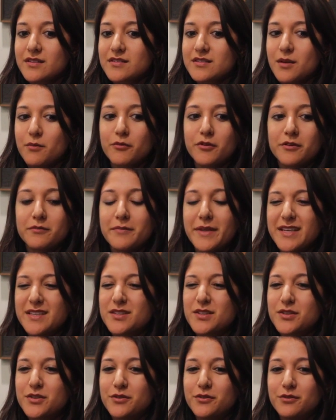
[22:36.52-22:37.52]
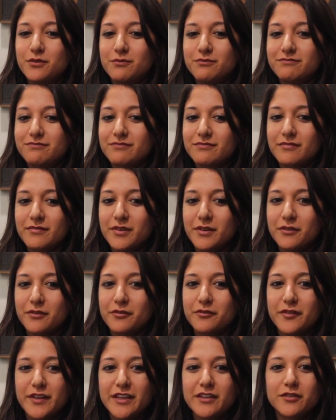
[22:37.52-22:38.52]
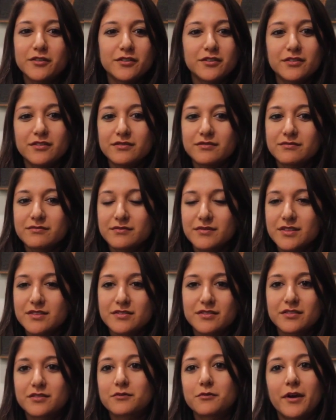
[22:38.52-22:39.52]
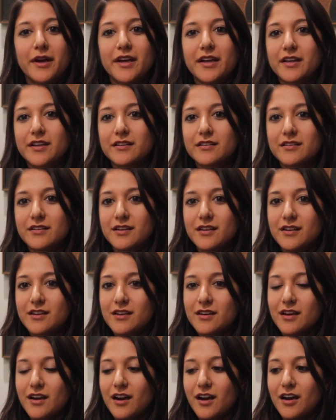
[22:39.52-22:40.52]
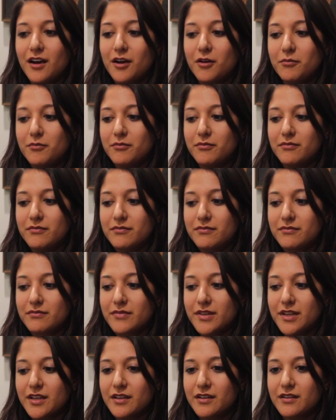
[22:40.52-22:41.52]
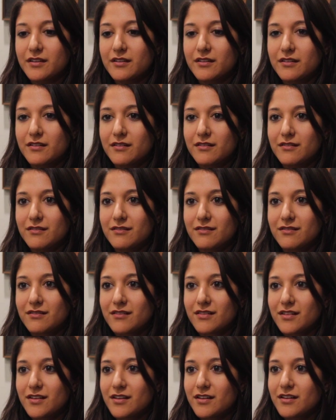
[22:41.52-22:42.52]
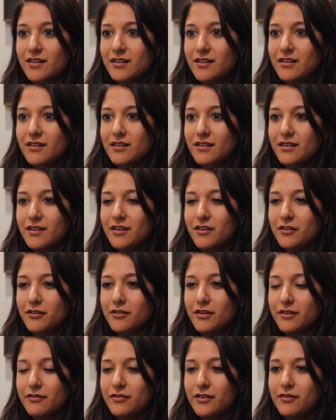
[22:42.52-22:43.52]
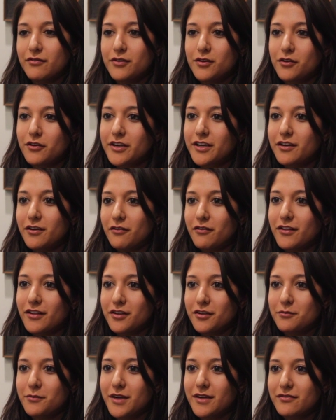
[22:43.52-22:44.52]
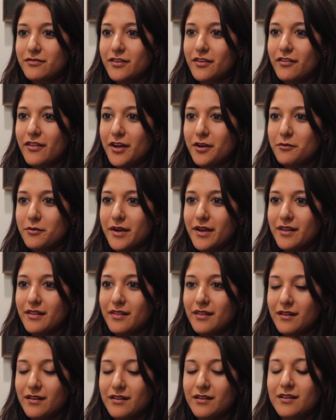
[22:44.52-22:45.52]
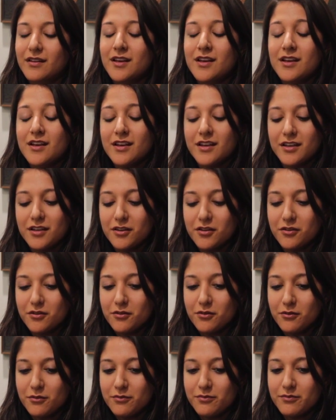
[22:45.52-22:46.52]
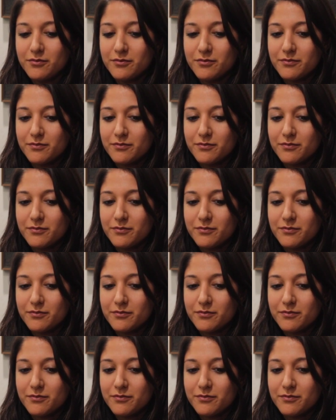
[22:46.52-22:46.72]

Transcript: someone makes you, feel a certain way can, if you already know that you might feel that way, then you